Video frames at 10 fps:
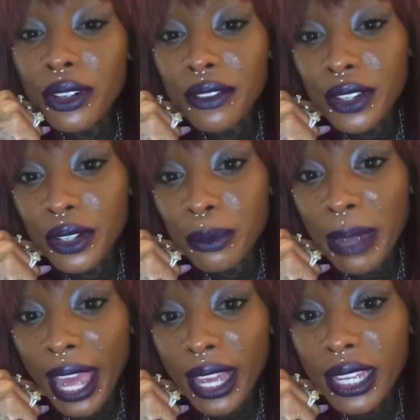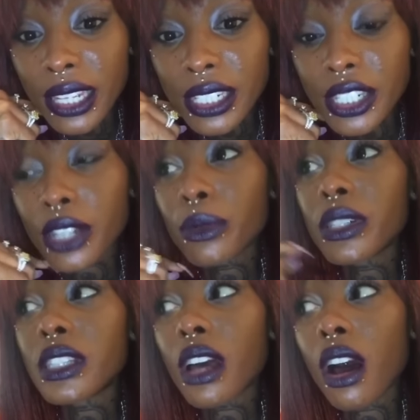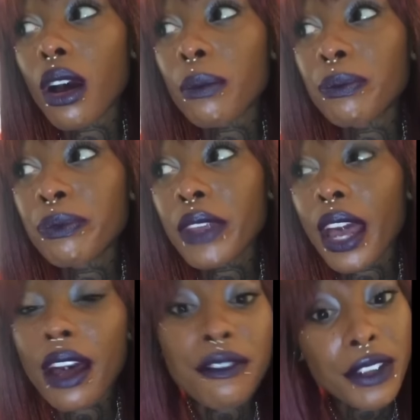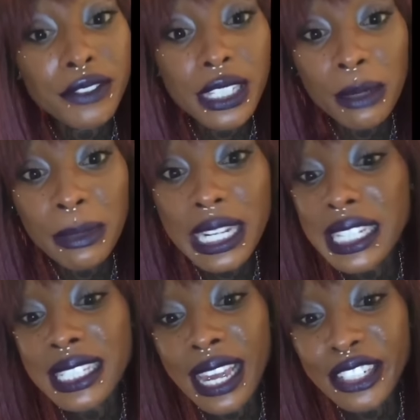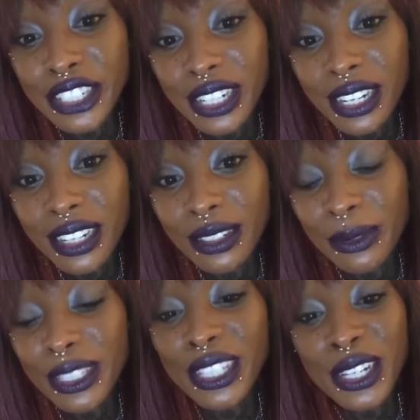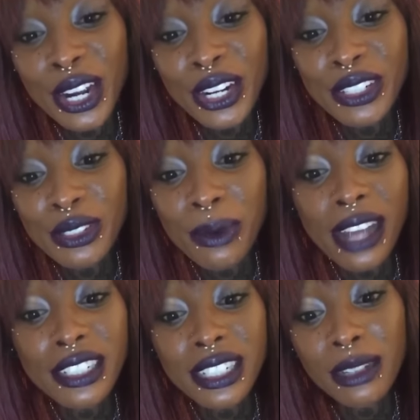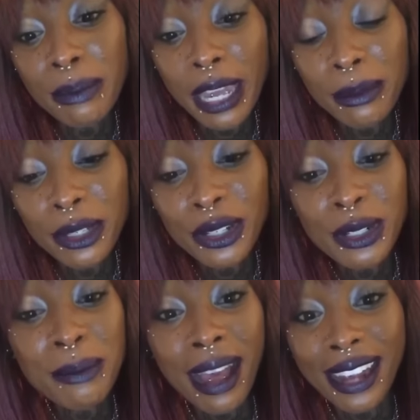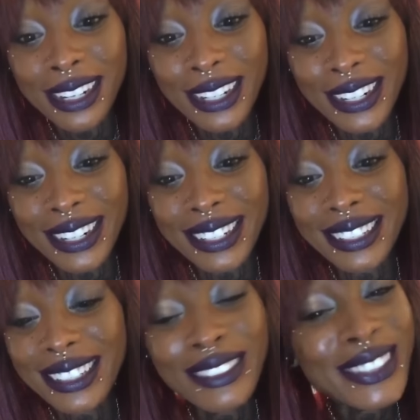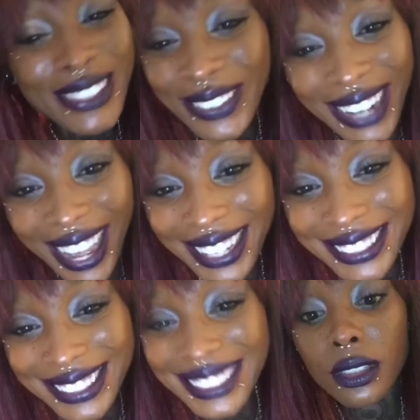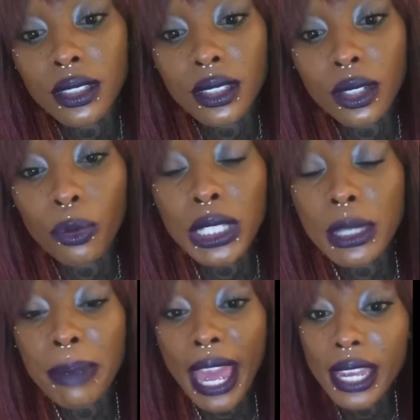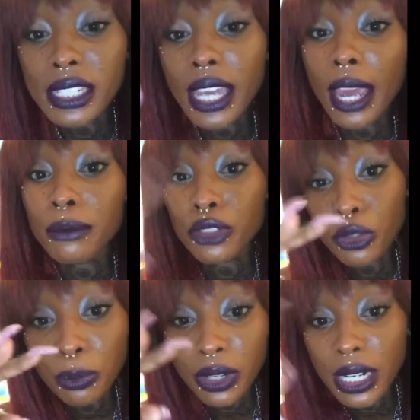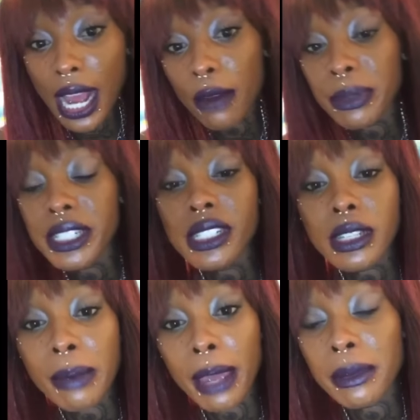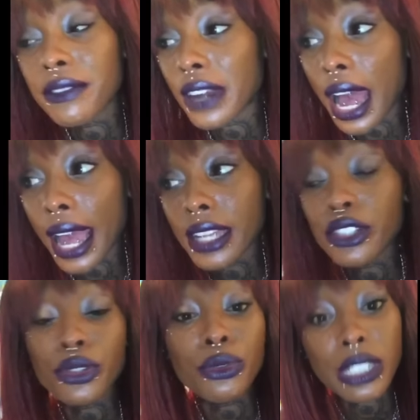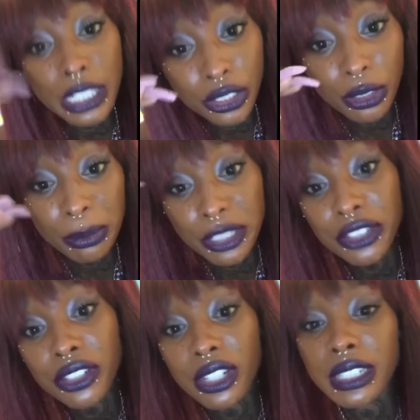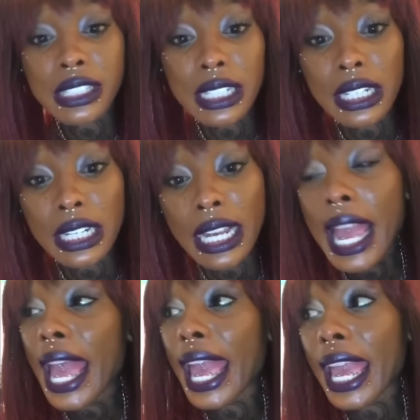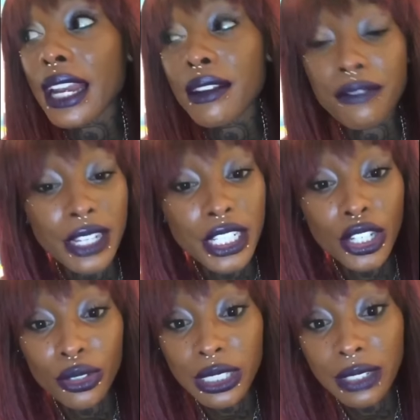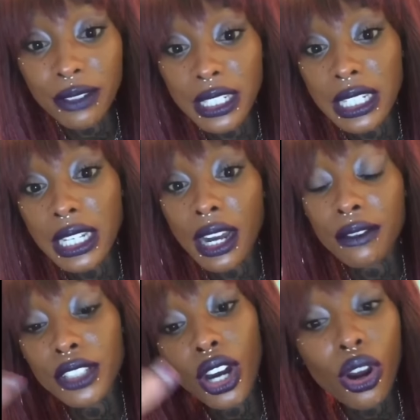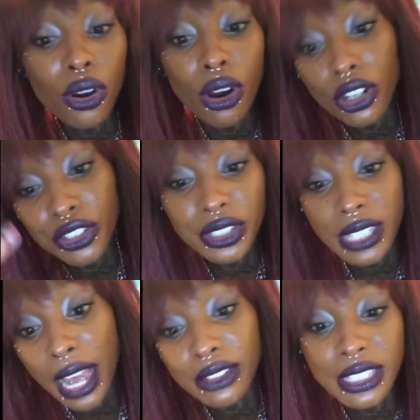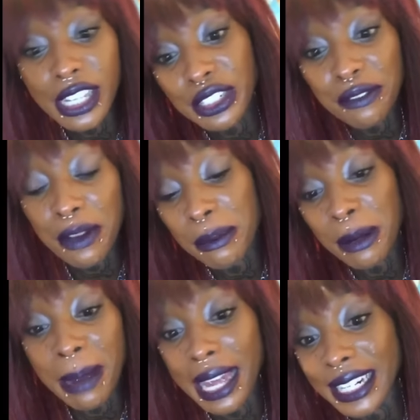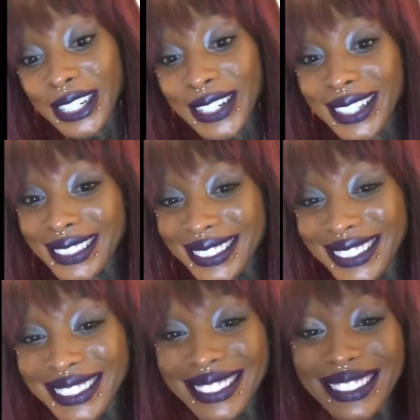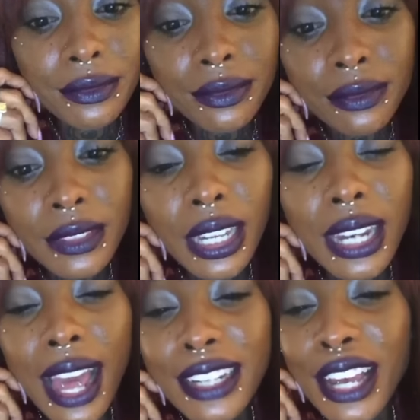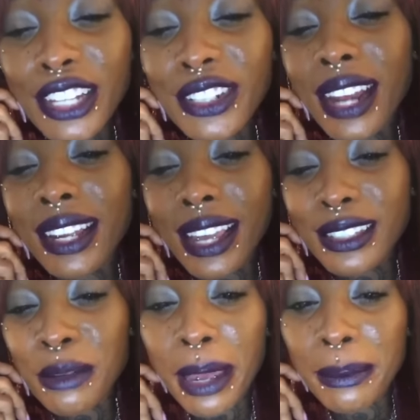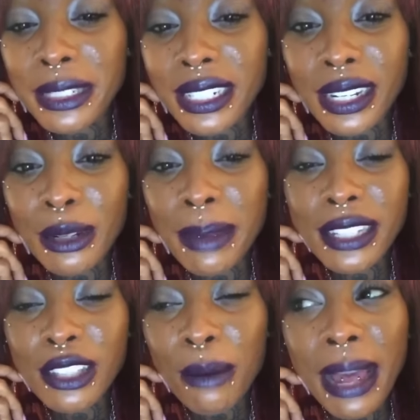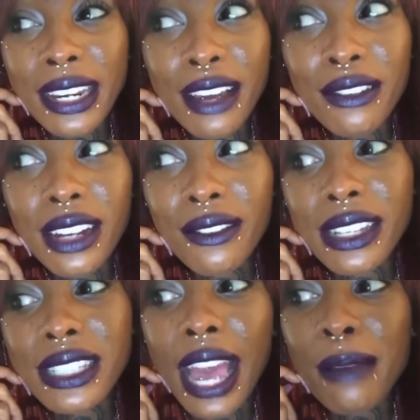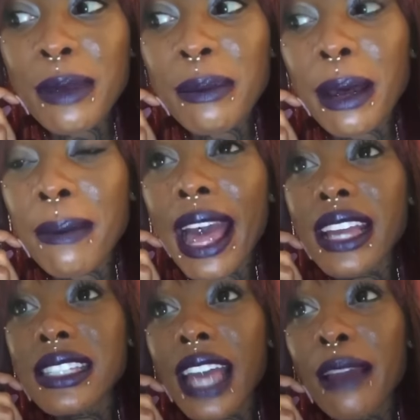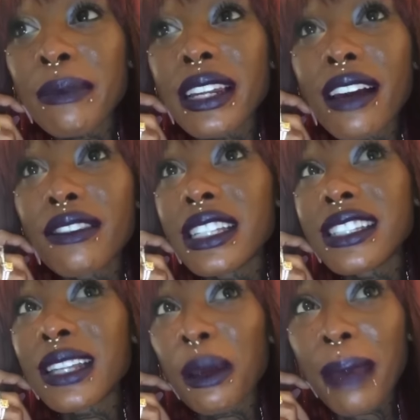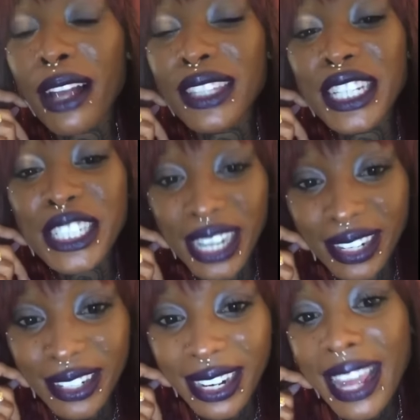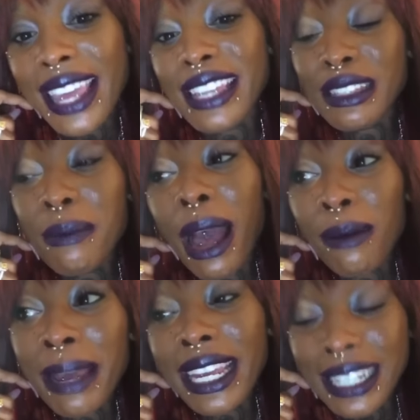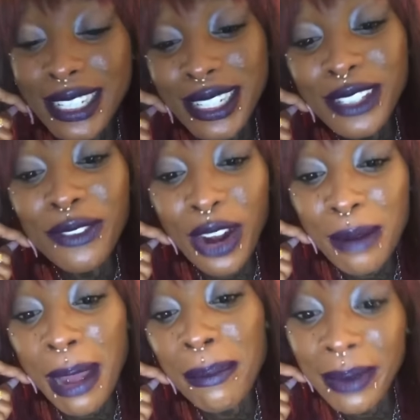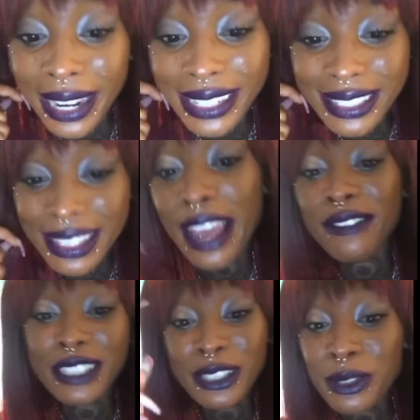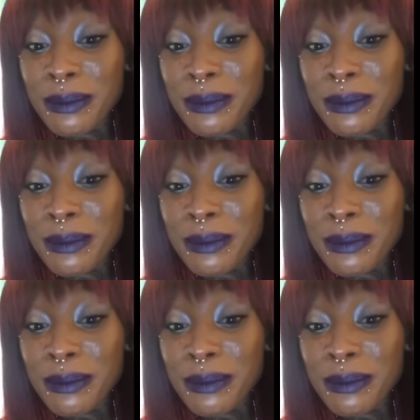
reveal package. It was a 15-minute session with the nurse watching the baby on the monitor. It was so nice. With the package came 2 printed out pictures of baby fly, 2 digital pictures on the CD, and a video DVD of the whole ultrasound session from the monitor. A lot of y'all trying to guess the baby gender based on my level of excitement, but my excitement level isn't about the gender. It's about making it this far in my pregnancy after 2